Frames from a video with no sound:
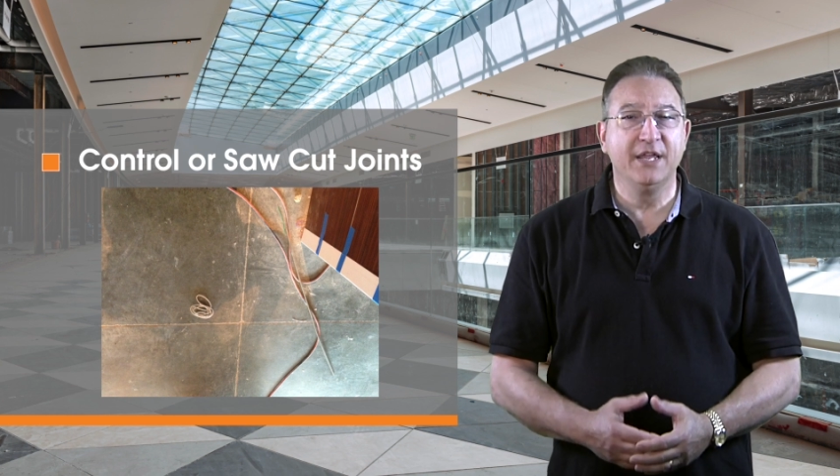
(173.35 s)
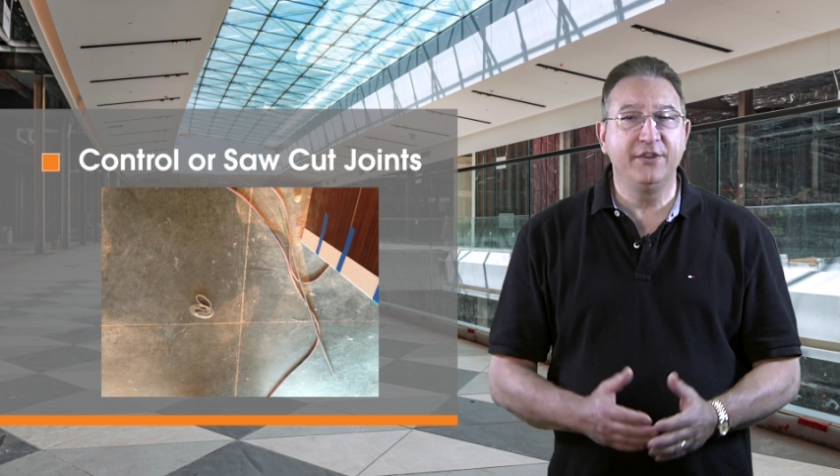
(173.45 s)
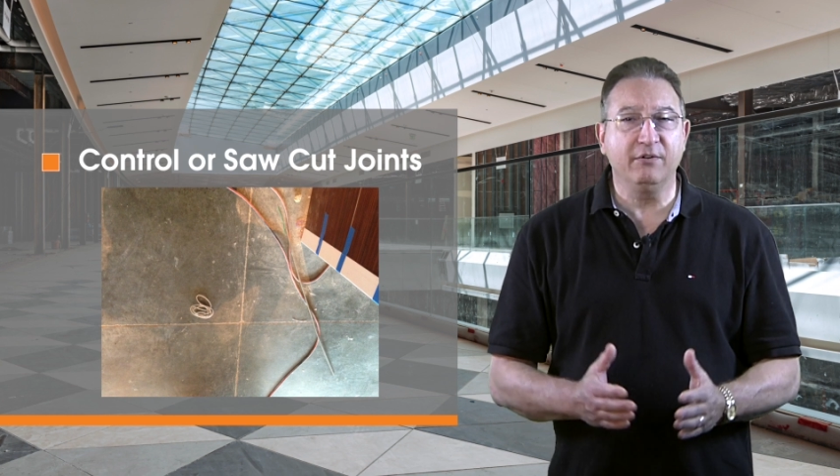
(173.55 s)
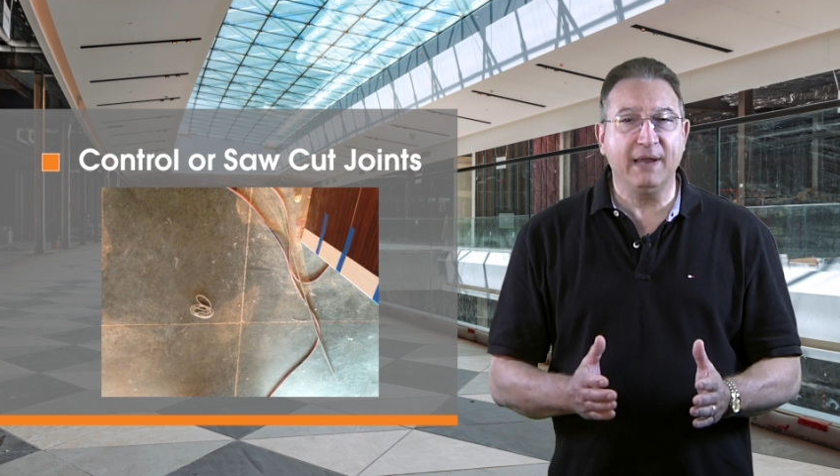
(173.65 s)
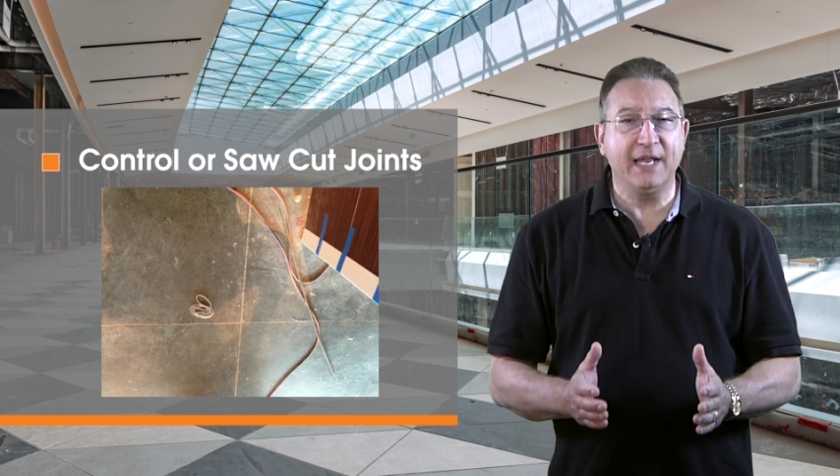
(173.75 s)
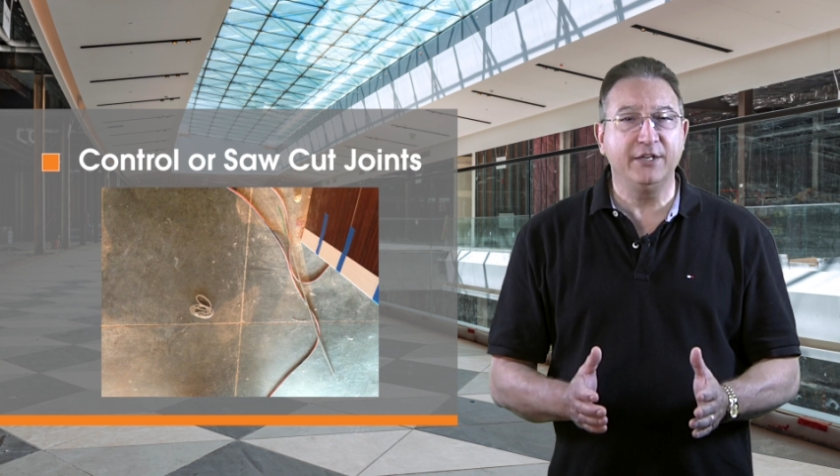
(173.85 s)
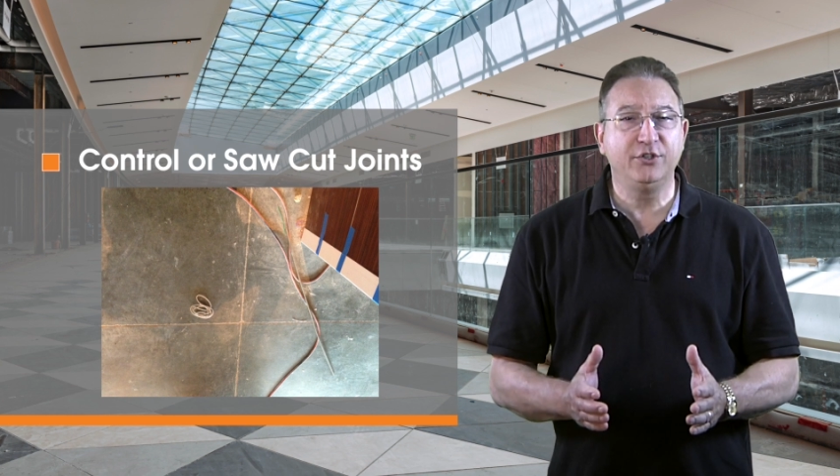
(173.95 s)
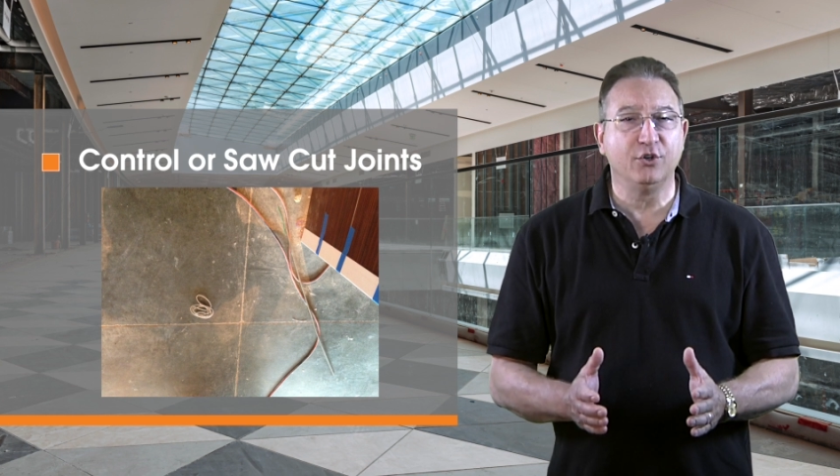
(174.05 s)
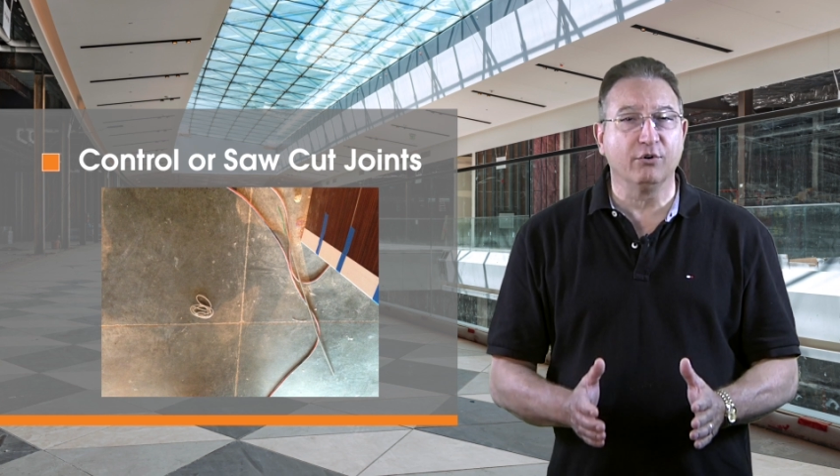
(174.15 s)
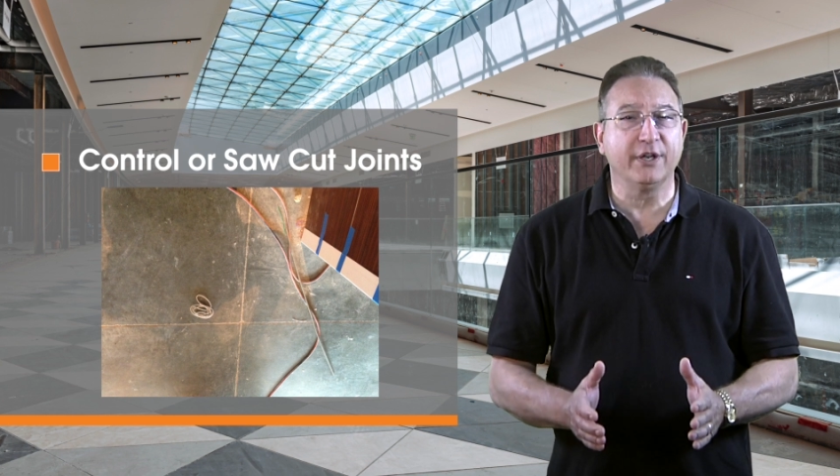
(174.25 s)
they're added
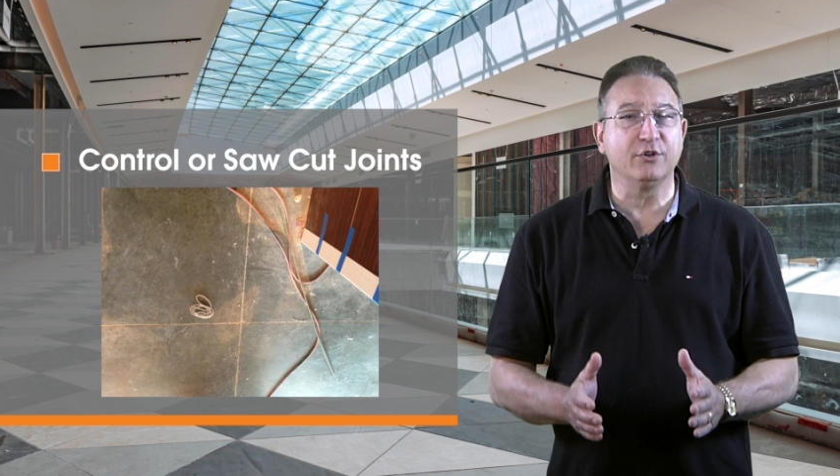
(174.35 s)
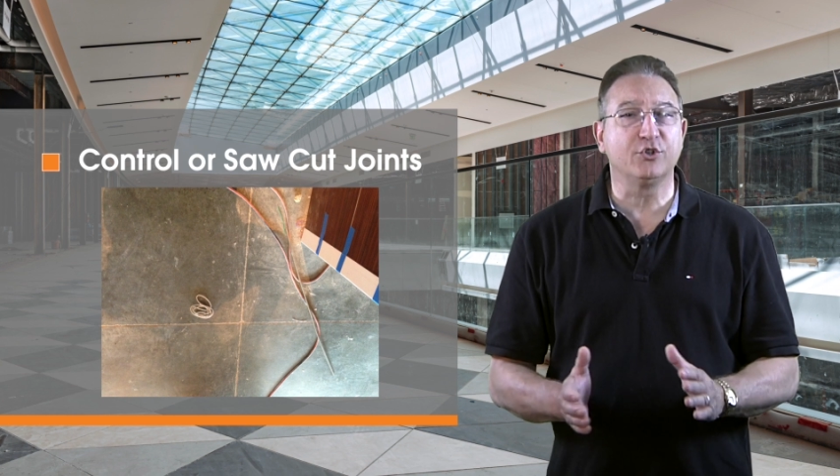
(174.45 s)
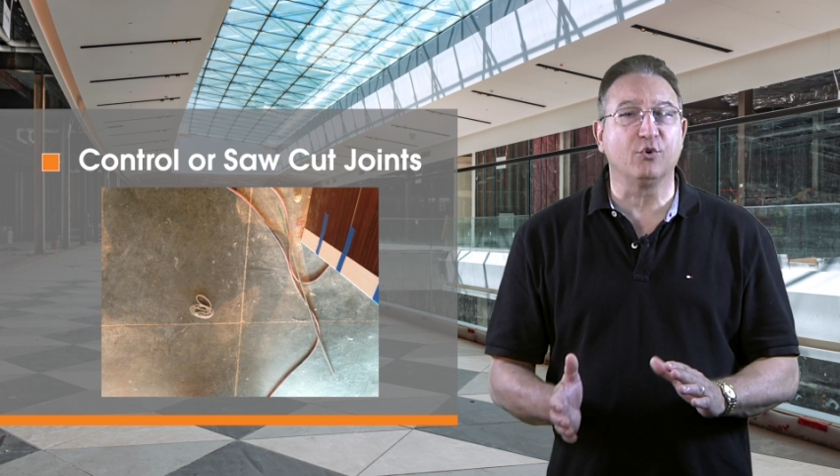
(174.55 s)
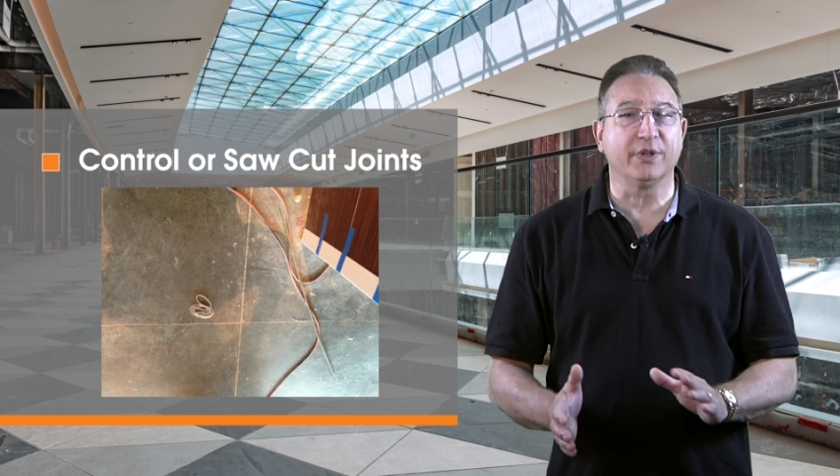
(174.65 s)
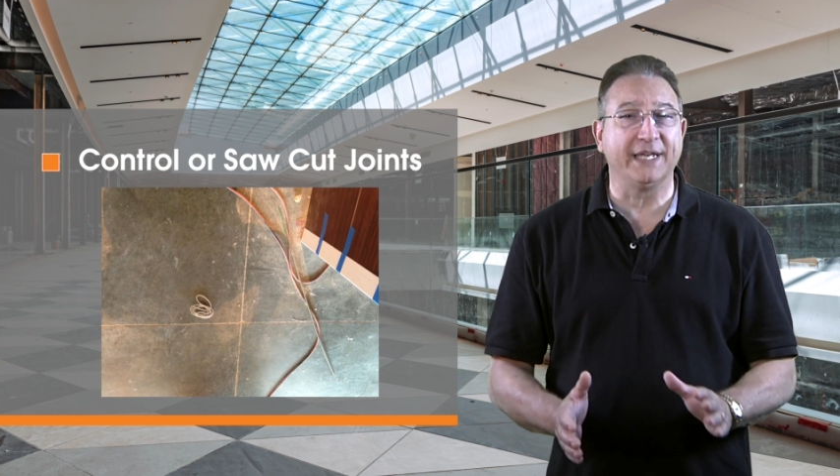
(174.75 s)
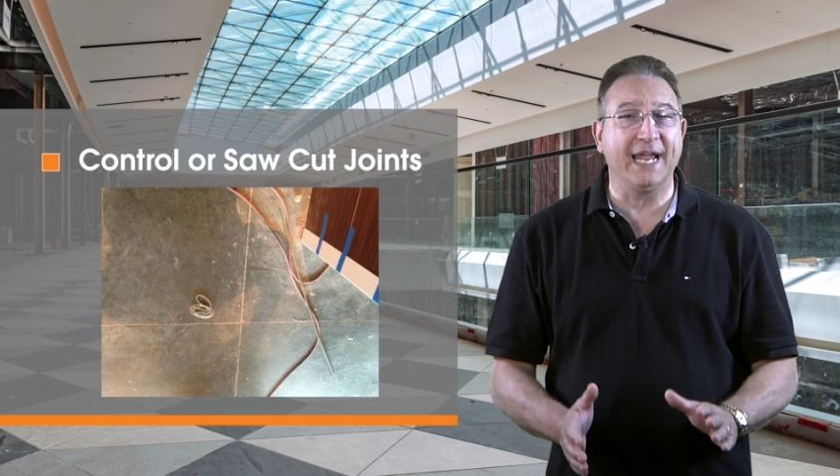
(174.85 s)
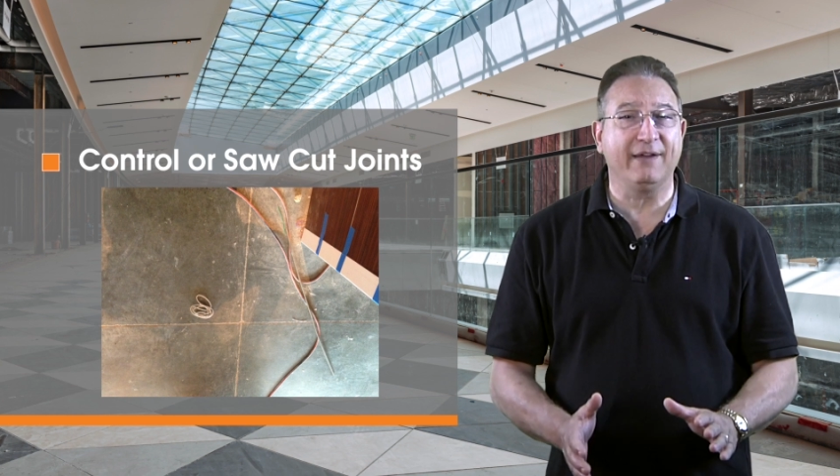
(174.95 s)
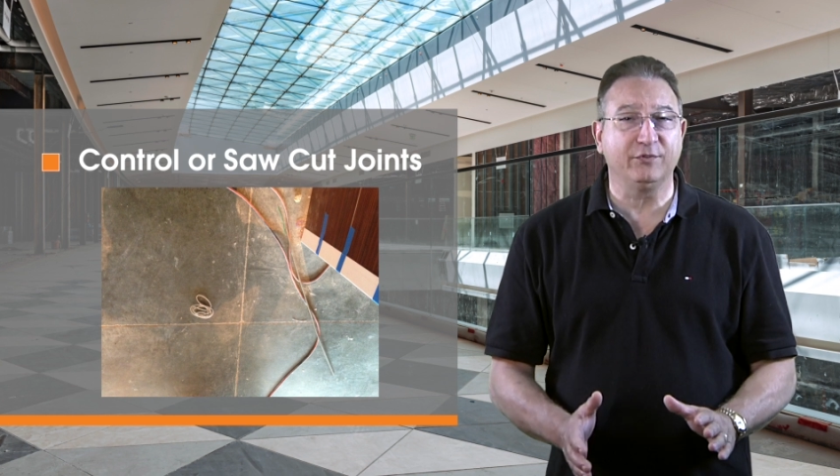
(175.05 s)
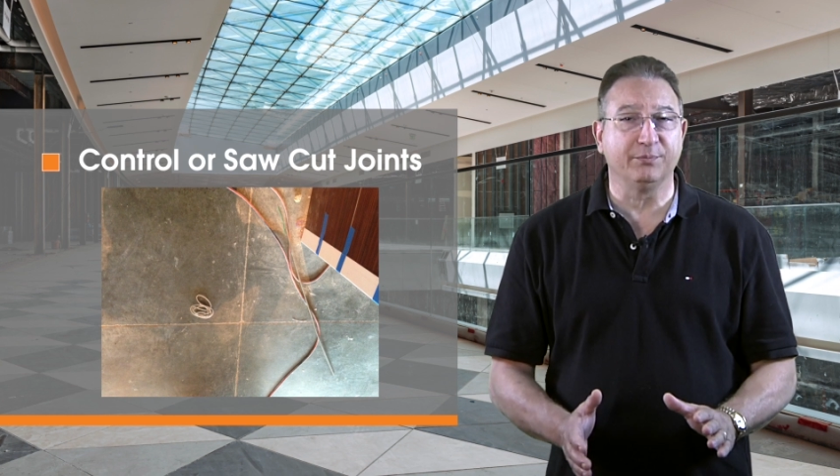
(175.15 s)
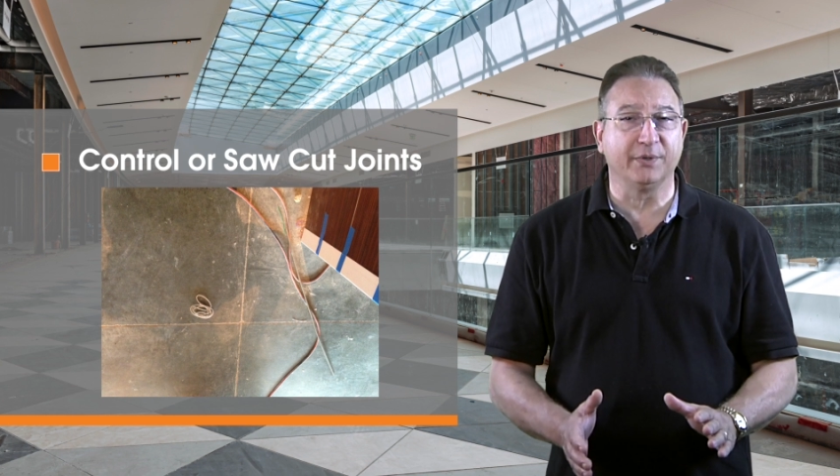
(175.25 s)
during or shortly
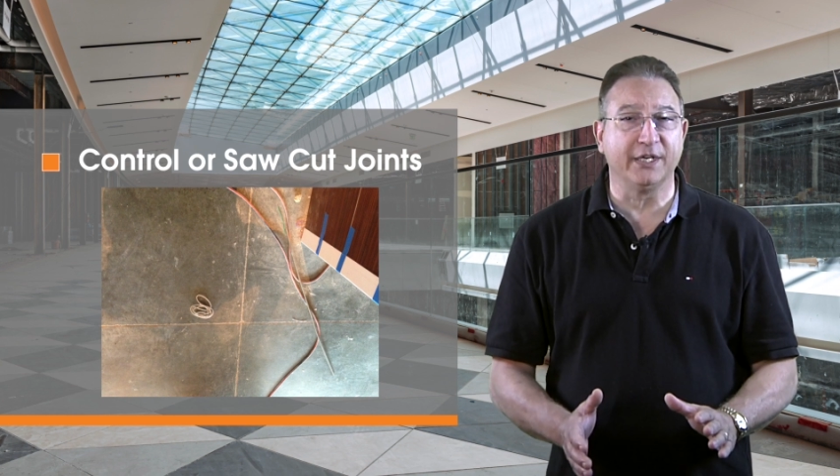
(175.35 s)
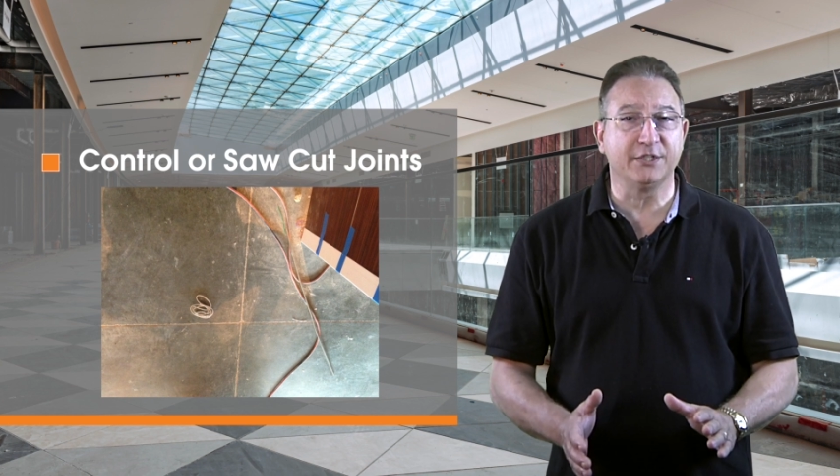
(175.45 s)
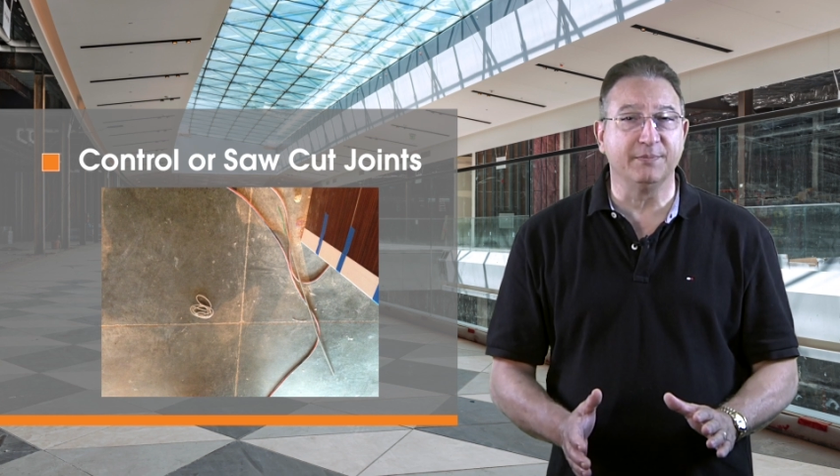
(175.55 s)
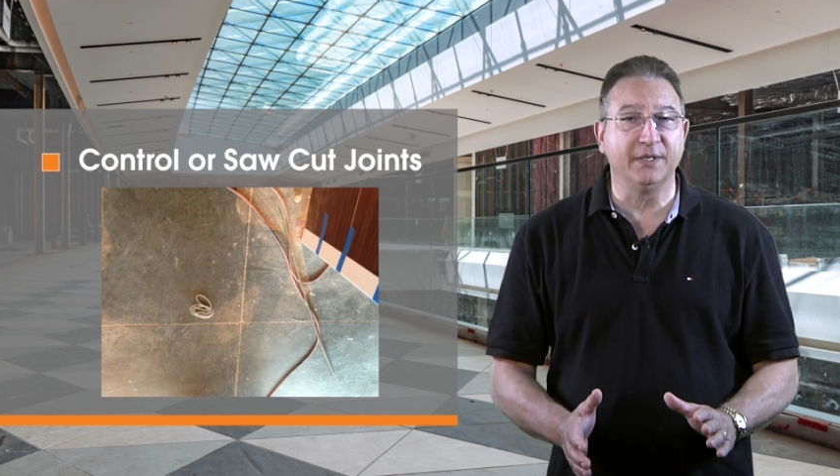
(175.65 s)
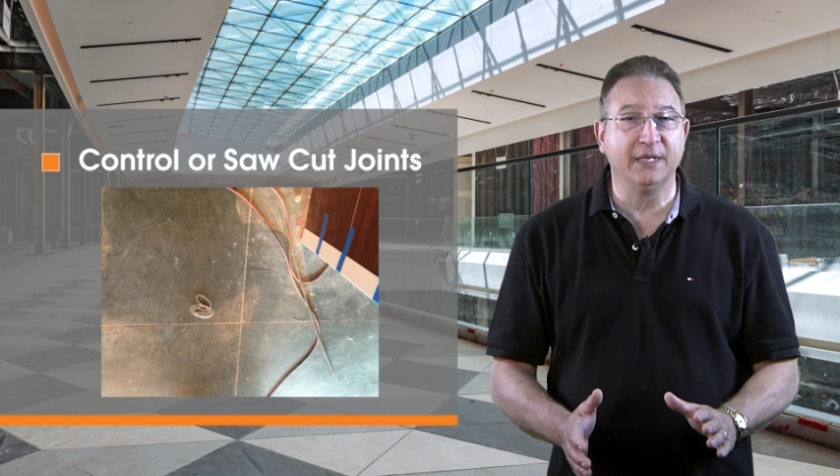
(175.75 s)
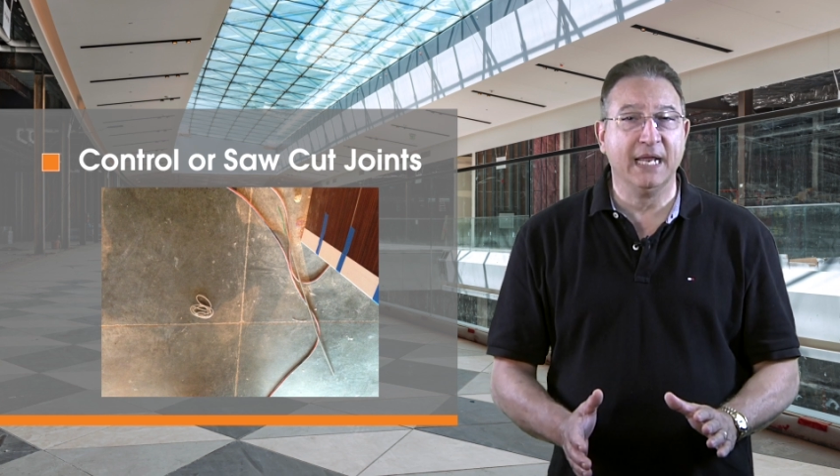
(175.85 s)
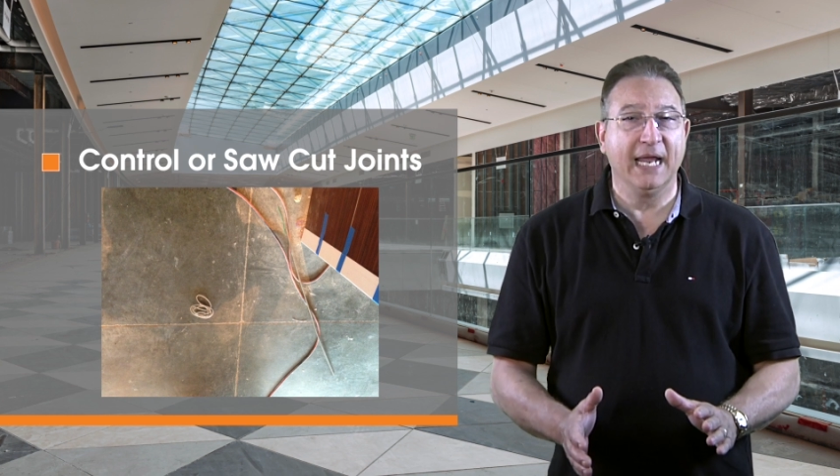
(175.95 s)
after placement,